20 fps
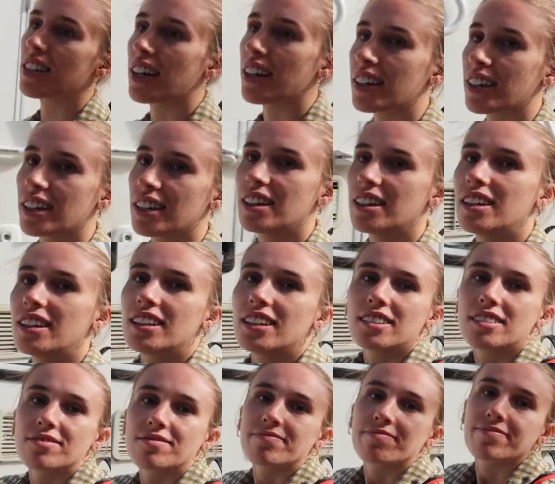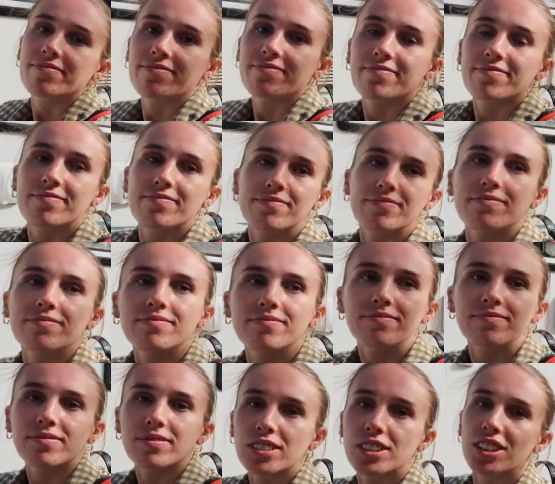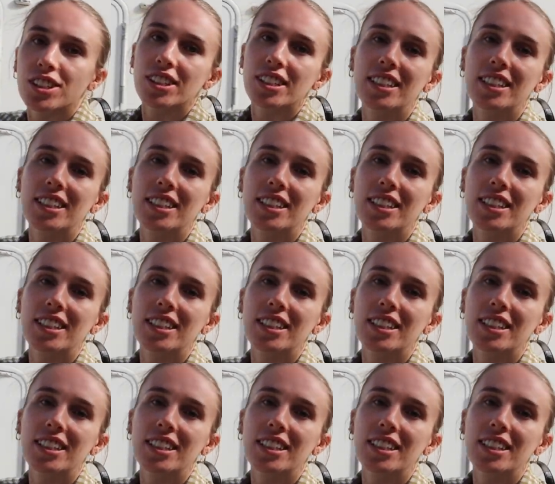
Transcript: probably about 25 degrees.